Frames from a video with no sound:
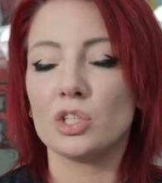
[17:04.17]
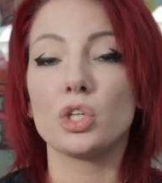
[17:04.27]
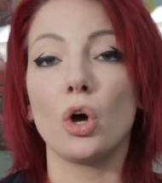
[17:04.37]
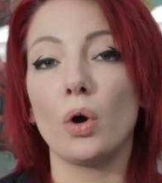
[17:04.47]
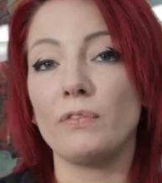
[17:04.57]

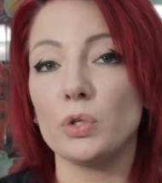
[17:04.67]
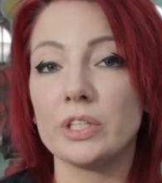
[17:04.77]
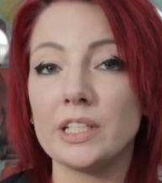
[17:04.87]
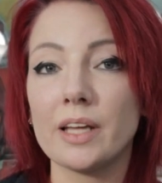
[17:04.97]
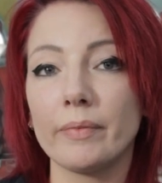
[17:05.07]
So if you
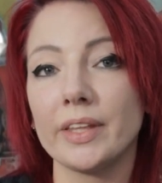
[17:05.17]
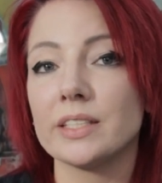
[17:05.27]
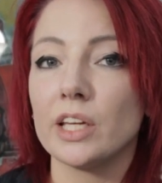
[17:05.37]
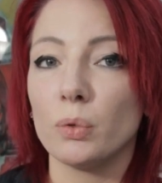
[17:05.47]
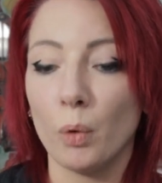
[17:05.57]
see something
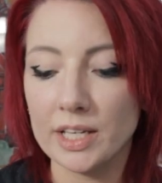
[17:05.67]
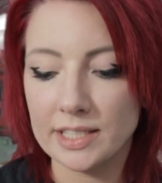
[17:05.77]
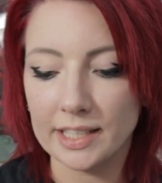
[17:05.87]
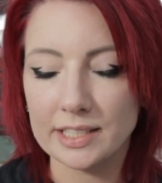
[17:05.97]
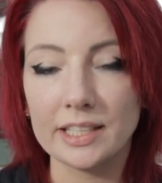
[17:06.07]
that says
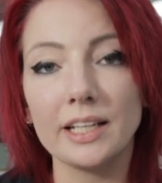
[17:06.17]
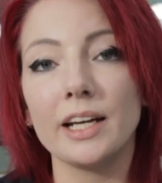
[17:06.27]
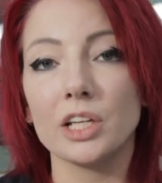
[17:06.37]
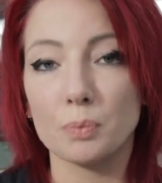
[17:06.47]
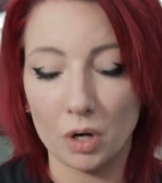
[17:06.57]
160,
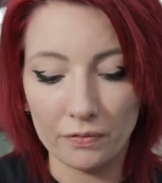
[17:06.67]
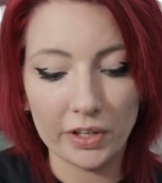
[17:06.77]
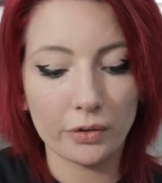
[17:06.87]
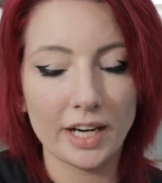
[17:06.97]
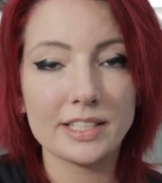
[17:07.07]
it is
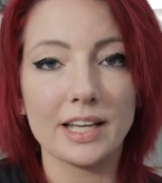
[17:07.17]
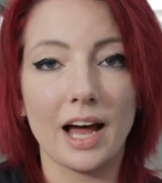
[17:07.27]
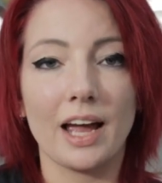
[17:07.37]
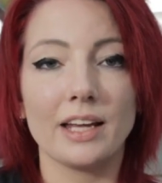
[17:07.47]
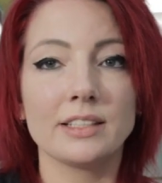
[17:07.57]
perfect grade
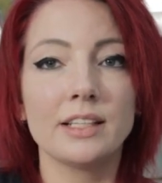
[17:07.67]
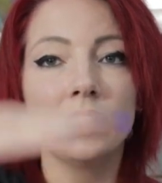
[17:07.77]
size.